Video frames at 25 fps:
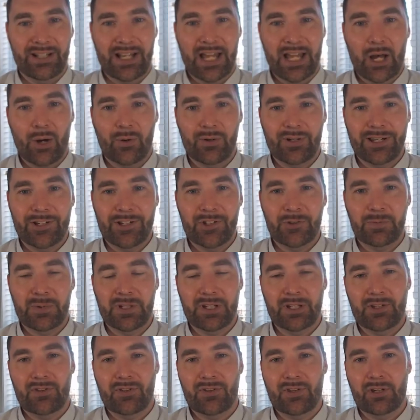nowadays
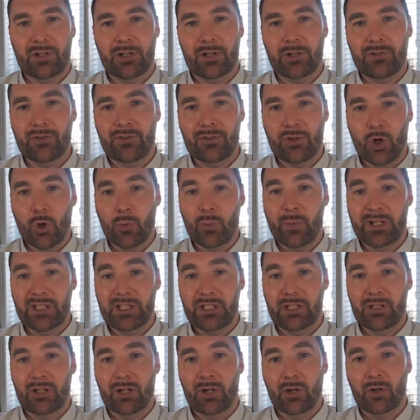because there are so
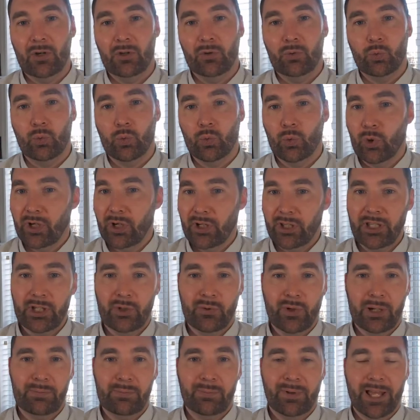many really
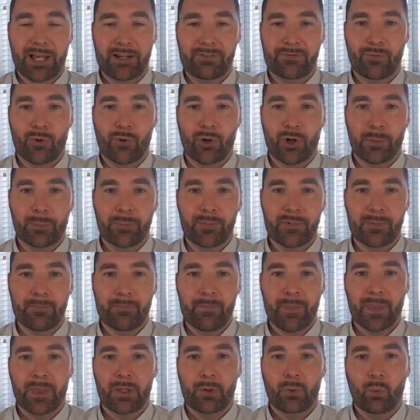great platforms
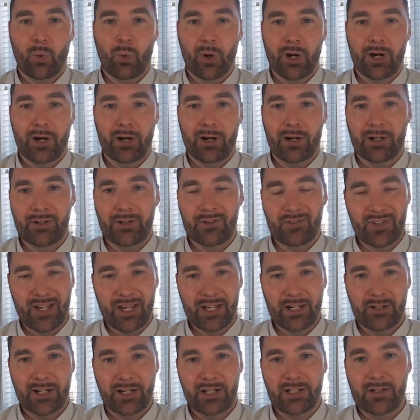where a
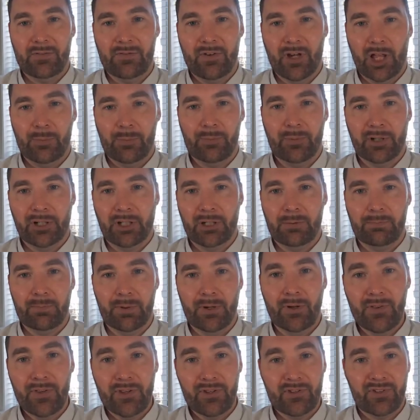designer and developer can
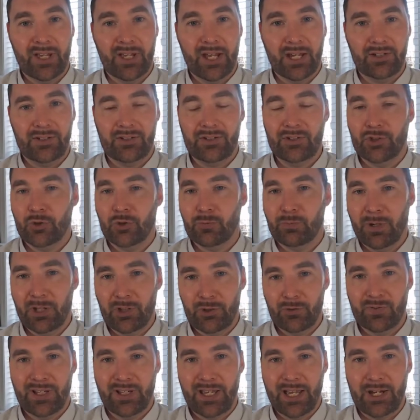build the site to your
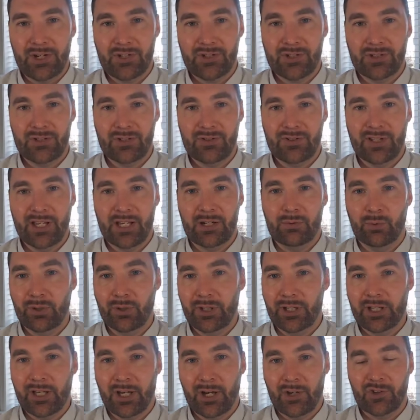specifications and
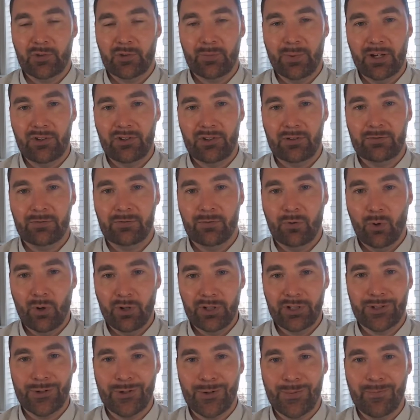really customize it for
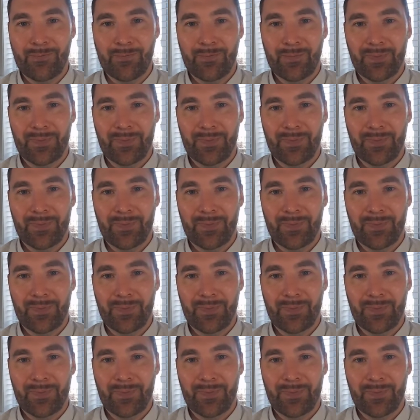you,